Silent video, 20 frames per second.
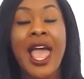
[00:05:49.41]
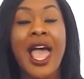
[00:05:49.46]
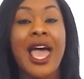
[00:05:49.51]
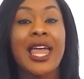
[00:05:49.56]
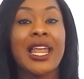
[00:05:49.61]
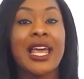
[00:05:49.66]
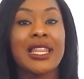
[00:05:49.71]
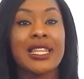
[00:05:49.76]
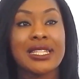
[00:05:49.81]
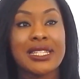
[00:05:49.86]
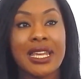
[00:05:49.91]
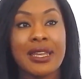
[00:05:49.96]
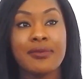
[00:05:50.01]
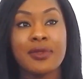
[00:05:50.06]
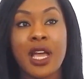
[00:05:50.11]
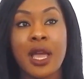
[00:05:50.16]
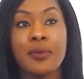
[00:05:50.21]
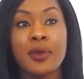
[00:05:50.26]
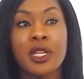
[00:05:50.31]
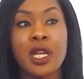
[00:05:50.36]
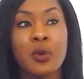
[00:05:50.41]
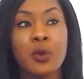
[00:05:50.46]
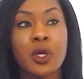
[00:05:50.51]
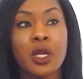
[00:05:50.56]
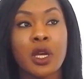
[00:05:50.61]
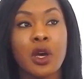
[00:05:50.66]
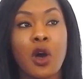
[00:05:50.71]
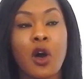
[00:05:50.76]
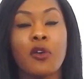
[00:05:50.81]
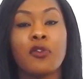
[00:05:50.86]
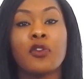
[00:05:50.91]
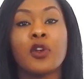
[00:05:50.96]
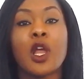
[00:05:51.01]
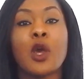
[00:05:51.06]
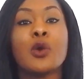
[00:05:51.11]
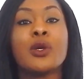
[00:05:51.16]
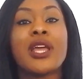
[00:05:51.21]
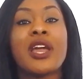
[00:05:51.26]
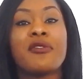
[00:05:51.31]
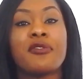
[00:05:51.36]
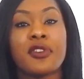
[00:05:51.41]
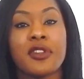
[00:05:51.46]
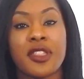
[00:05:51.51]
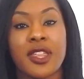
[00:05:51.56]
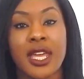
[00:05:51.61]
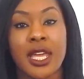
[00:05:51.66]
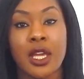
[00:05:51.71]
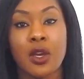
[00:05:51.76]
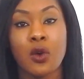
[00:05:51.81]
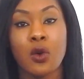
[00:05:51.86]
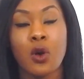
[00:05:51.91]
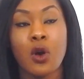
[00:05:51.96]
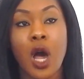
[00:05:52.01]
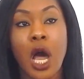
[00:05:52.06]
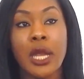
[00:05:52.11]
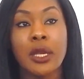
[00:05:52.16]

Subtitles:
And at the same time, you don't want to offload everything or